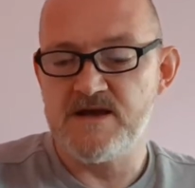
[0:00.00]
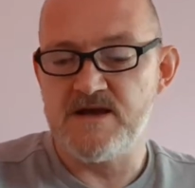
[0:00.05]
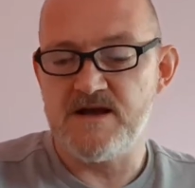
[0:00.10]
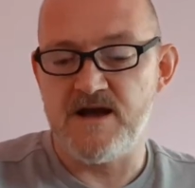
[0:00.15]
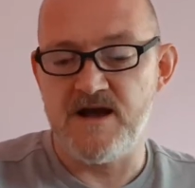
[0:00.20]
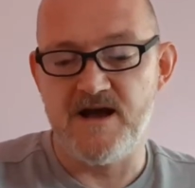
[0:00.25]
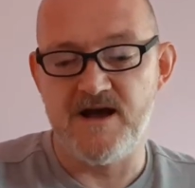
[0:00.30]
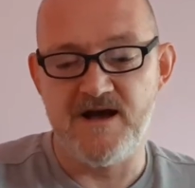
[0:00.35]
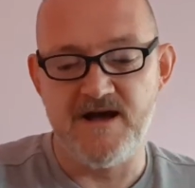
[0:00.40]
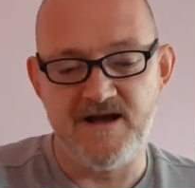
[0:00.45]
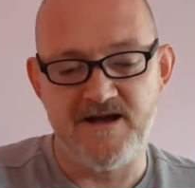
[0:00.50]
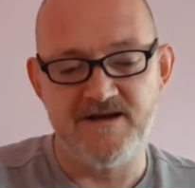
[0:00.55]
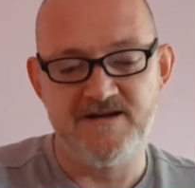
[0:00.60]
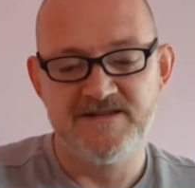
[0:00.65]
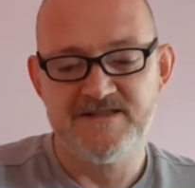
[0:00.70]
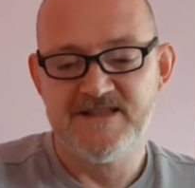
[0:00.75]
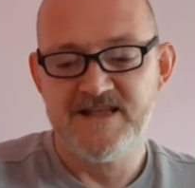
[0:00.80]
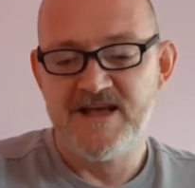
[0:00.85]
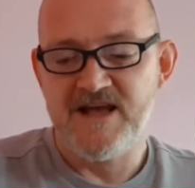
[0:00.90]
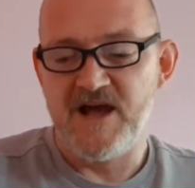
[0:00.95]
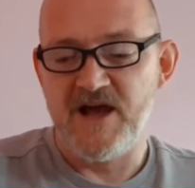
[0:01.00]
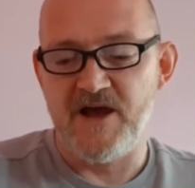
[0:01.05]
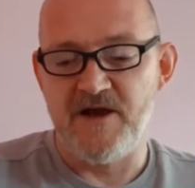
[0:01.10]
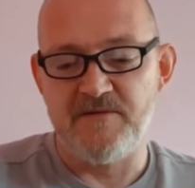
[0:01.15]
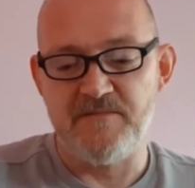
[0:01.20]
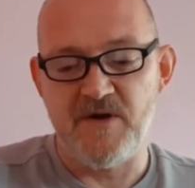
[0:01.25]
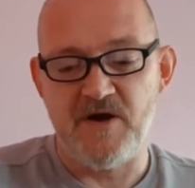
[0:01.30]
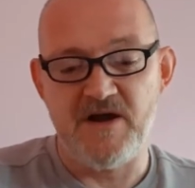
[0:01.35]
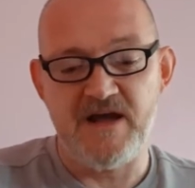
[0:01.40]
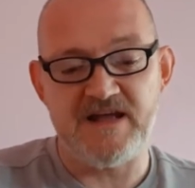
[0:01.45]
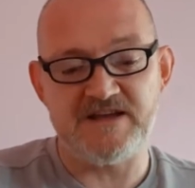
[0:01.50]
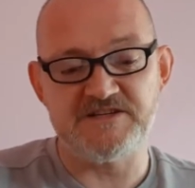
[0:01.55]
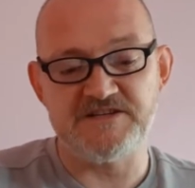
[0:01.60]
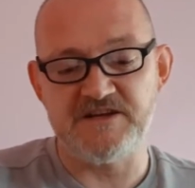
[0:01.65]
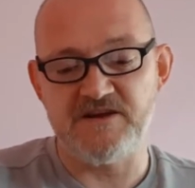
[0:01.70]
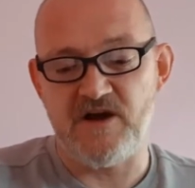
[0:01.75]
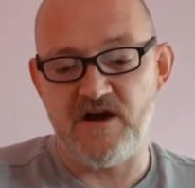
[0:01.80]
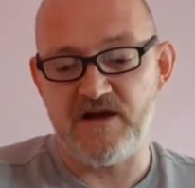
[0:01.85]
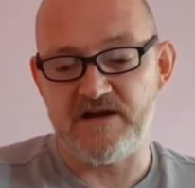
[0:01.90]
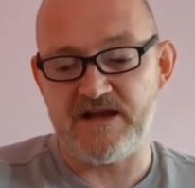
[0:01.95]
I actually
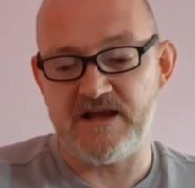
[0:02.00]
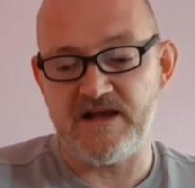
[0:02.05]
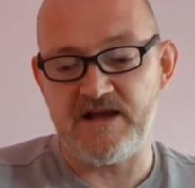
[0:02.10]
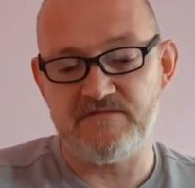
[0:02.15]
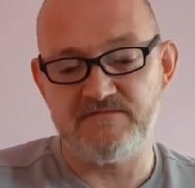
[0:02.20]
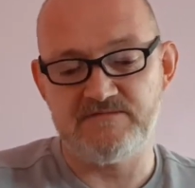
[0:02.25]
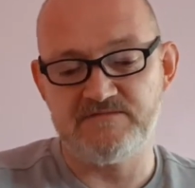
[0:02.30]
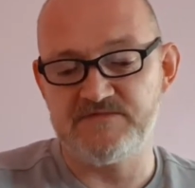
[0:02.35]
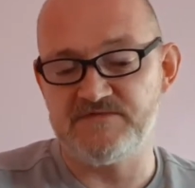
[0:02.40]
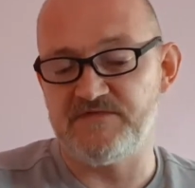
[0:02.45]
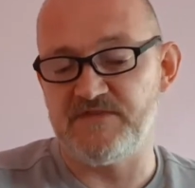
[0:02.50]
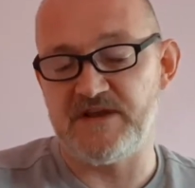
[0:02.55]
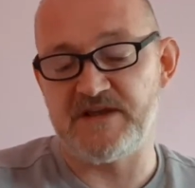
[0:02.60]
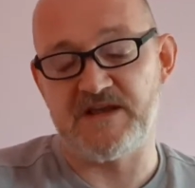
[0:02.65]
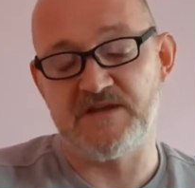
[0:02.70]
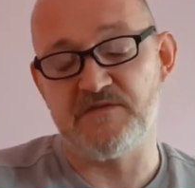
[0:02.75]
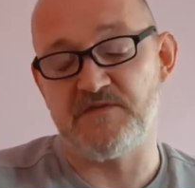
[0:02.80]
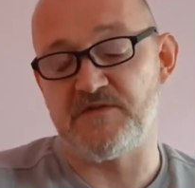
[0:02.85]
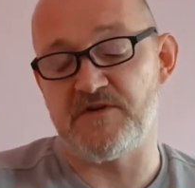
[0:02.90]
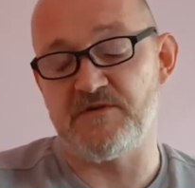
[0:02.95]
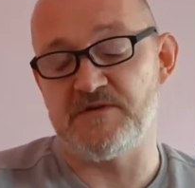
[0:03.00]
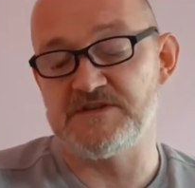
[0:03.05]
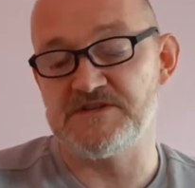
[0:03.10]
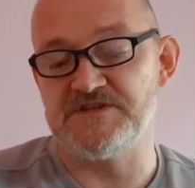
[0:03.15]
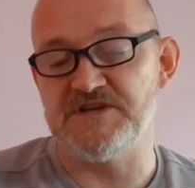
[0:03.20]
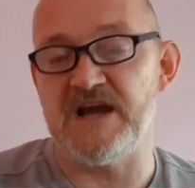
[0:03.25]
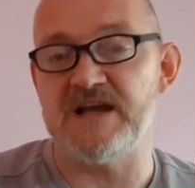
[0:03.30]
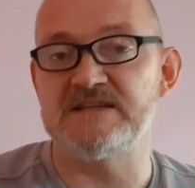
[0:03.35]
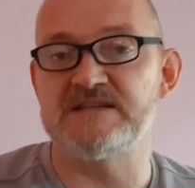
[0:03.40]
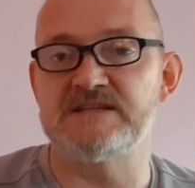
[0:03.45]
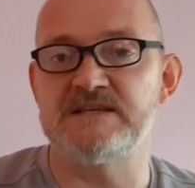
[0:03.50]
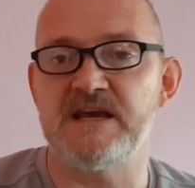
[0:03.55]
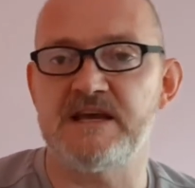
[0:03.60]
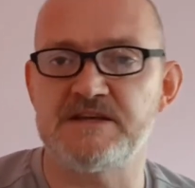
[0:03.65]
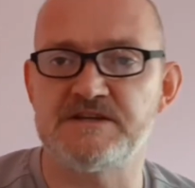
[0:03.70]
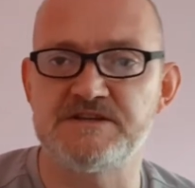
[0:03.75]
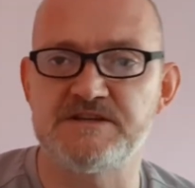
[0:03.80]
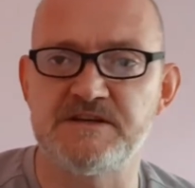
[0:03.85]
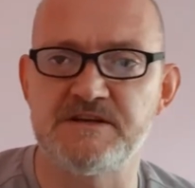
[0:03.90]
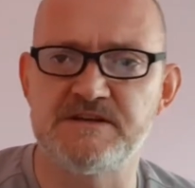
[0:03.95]
flicking through his jazz
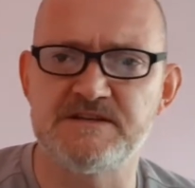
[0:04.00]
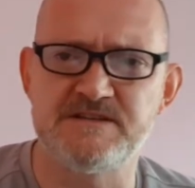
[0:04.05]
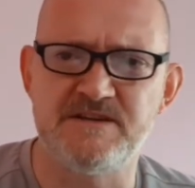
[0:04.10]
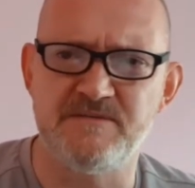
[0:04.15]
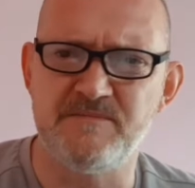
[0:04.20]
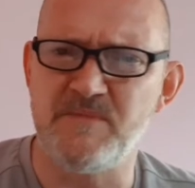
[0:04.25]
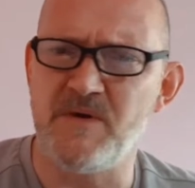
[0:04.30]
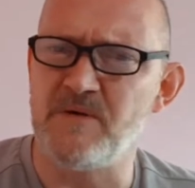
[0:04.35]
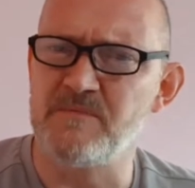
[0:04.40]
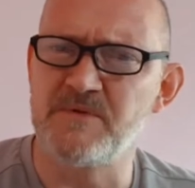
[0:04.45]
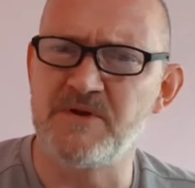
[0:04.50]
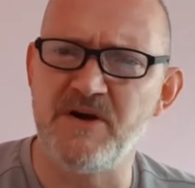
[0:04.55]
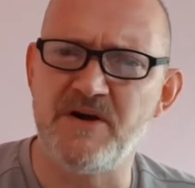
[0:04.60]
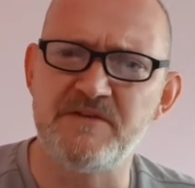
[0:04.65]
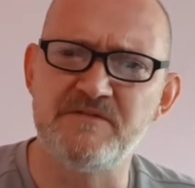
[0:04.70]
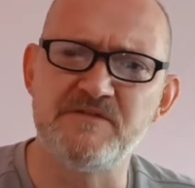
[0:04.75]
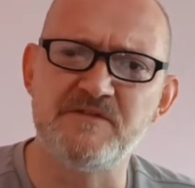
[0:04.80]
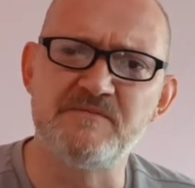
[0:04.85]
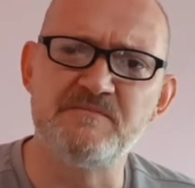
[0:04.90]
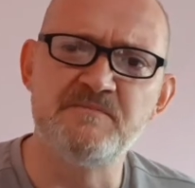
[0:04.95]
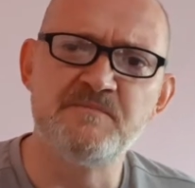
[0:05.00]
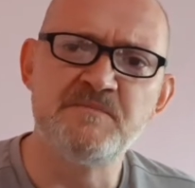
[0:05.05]
section because I'm kind of a